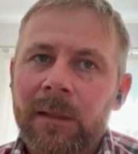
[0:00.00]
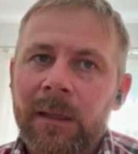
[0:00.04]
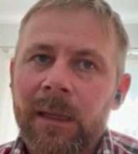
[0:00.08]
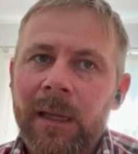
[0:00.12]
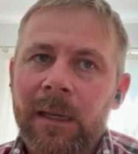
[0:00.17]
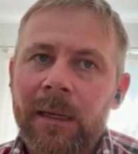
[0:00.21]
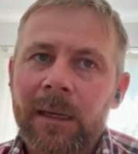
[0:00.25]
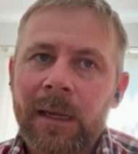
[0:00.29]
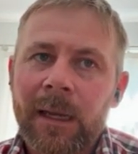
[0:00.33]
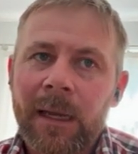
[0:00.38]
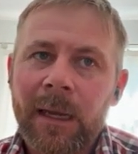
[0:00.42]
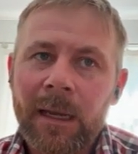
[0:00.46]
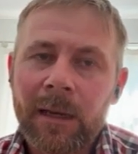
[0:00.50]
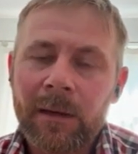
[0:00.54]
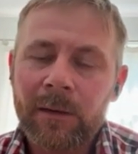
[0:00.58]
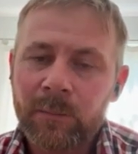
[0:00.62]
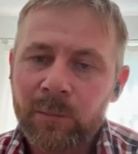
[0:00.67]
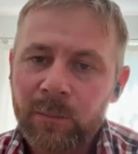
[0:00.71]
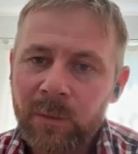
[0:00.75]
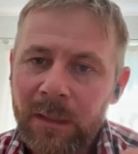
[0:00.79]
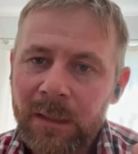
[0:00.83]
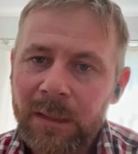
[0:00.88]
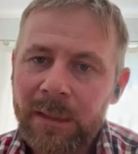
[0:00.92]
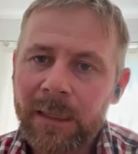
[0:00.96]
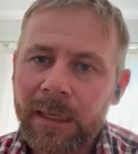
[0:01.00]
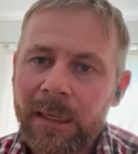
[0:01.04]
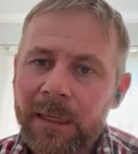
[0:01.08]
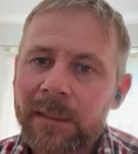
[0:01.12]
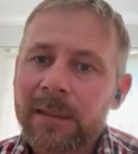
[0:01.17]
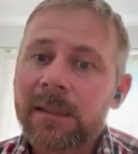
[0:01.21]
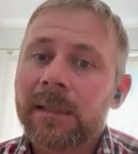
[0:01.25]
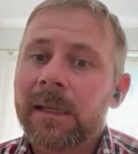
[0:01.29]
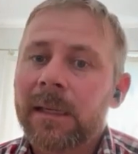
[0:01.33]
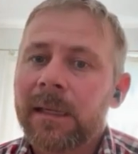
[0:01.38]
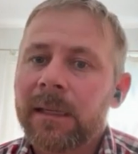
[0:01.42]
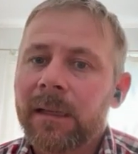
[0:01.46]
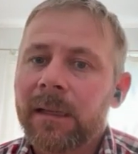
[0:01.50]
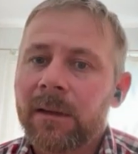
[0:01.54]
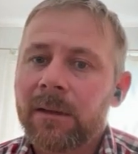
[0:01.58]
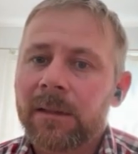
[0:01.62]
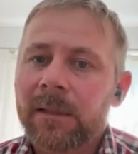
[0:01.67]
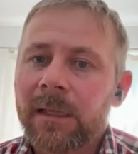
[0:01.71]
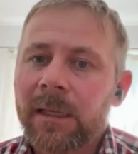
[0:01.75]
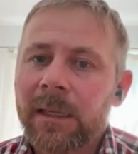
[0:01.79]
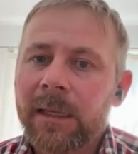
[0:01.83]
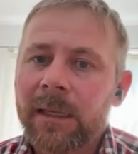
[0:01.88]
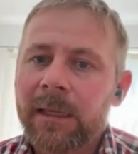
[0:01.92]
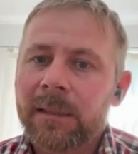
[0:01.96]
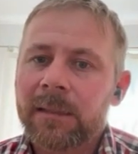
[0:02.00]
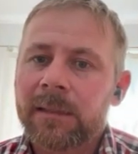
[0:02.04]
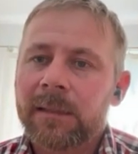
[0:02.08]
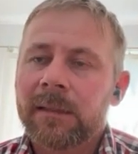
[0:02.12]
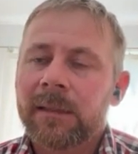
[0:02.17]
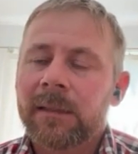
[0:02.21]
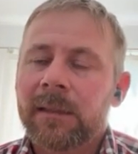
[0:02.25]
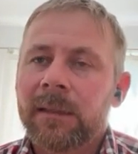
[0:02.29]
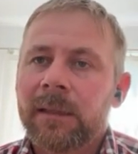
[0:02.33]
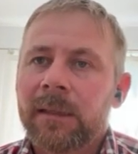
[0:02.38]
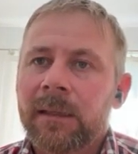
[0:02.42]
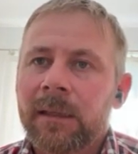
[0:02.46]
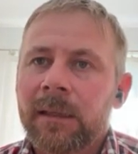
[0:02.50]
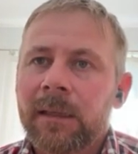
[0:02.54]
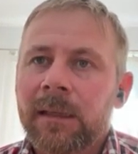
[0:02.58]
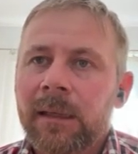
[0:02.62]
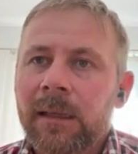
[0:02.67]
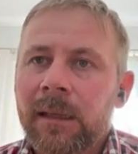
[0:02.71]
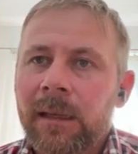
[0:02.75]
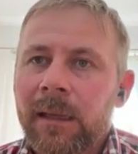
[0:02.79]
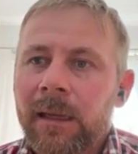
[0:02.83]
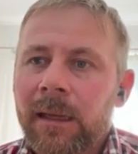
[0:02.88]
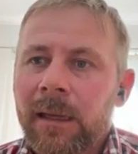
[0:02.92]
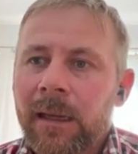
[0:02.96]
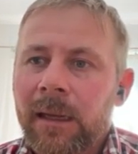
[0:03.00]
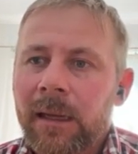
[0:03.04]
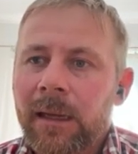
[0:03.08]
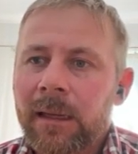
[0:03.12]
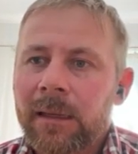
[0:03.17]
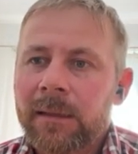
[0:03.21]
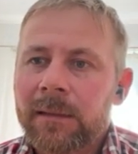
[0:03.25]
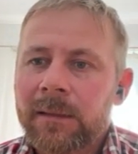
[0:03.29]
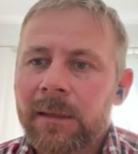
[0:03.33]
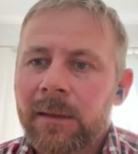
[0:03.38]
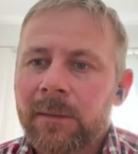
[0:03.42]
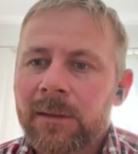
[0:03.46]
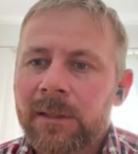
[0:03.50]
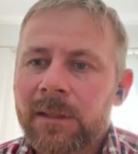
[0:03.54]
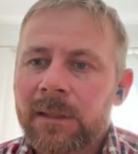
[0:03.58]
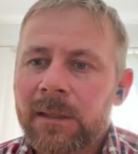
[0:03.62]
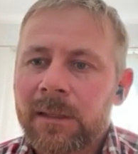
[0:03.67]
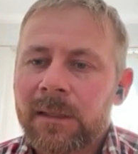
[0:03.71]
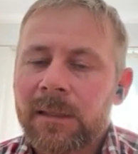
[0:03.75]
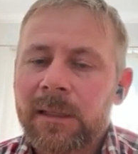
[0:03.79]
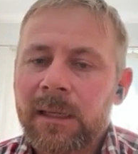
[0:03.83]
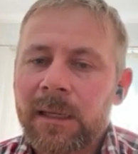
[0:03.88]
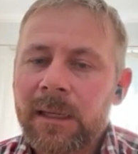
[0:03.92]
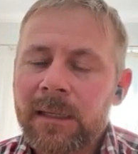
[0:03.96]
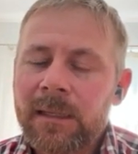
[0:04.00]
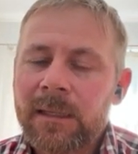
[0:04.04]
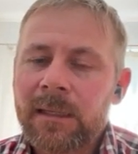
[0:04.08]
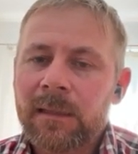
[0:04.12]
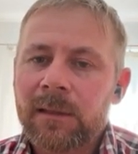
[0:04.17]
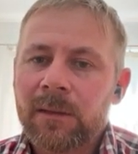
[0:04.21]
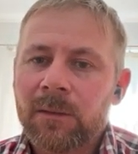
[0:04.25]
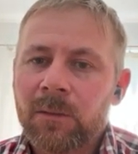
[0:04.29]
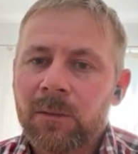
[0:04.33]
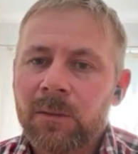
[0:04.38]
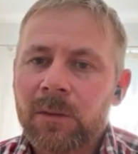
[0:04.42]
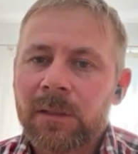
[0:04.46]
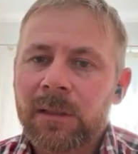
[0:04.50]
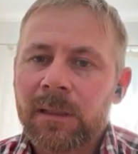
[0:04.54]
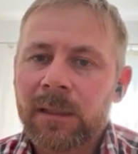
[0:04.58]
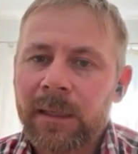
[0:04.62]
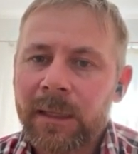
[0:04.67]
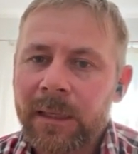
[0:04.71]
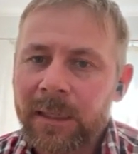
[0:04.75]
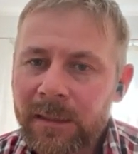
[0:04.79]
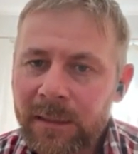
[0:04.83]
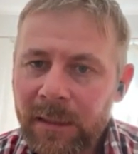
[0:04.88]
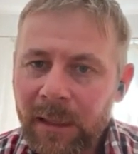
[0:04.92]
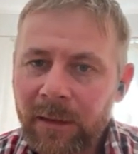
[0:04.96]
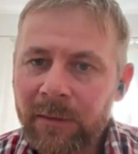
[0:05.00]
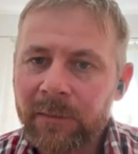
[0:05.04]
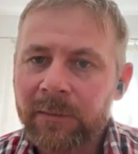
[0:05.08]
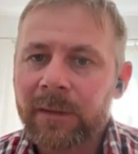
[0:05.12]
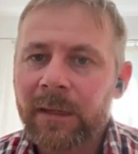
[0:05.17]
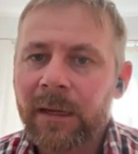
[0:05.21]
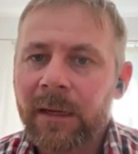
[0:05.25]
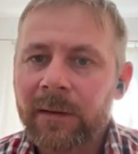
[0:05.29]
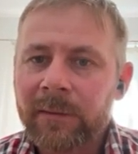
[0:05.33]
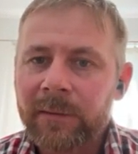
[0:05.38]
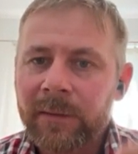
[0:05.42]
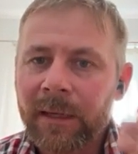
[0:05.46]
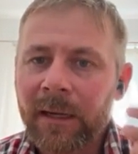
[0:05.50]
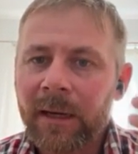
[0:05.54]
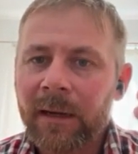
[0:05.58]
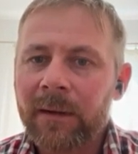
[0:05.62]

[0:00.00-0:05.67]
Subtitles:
and how to really understand those legs. So it's just teaching the horse the legs over and over and